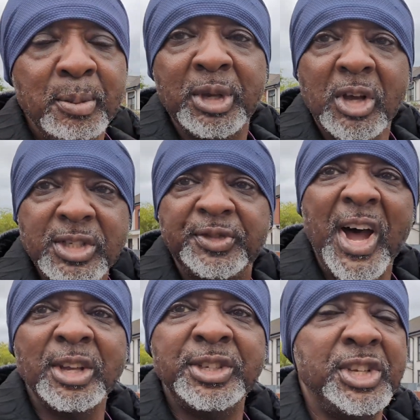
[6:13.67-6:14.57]
Because as
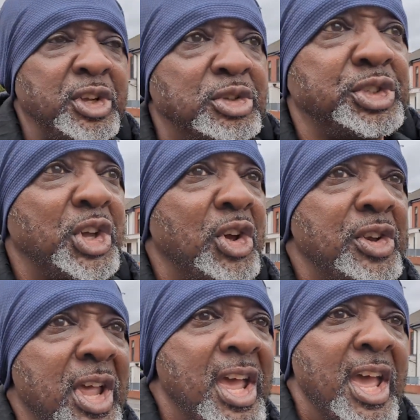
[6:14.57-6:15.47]
far as he's
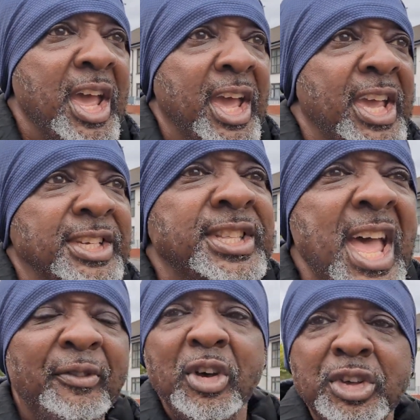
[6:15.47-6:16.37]
concerned, he's
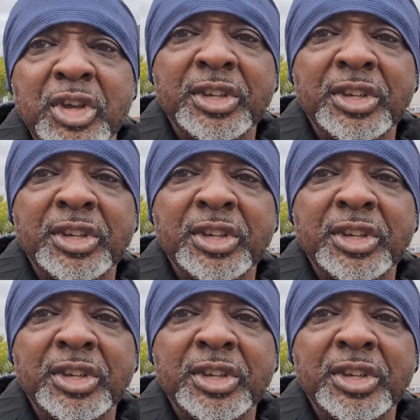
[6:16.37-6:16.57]
never